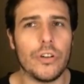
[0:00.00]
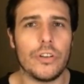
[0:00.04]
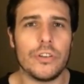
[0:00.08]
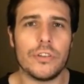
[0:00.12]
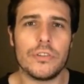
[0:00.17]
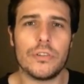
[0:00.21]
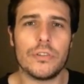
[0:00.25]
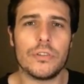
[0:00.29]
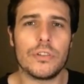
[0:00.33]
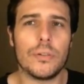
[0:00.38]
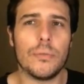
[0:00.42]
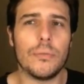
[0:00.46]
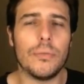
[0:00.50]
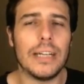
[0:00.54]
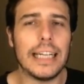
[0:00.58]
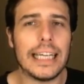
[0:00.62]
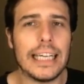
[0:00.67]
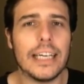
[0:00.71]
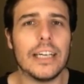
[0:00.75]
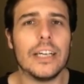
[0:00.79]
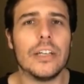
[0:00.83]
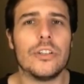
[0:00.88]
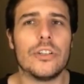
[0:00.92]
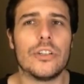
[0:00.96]
There's still some
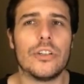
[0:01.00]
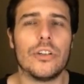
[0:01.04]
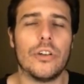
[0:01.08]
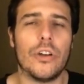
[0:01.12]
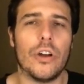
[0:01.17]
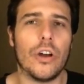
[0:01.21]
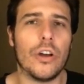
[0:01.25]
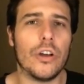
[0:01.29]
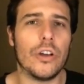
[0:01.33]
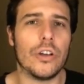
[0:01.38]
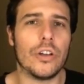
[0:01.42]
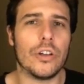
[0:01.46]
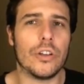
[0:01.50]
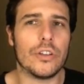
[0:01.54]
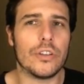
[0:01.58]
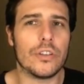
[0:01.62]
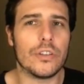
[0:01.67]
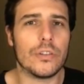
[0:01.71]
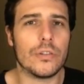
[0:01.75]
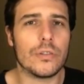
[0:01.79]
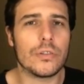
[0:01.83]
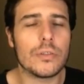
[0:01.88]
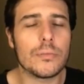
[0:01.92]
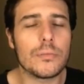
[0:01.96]
linkage to go. There's
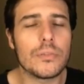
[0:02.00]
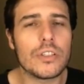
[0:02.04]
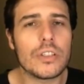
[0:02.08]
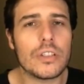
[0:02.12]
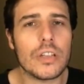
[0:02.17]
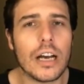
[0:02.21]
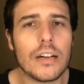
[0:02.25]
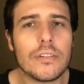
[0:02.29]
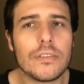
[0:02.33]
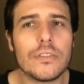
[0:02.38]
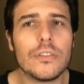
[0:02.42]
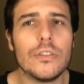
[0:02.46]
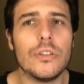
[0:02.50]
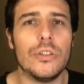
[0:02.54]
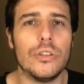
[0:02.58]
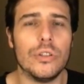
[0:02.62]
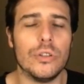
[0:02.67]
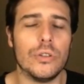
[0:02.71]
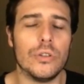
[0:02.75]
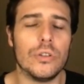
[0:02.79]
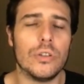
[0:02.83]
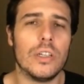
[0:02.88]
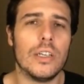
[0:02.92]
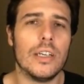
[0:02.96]
still some stuff to
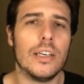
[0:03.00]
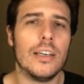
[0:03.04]
do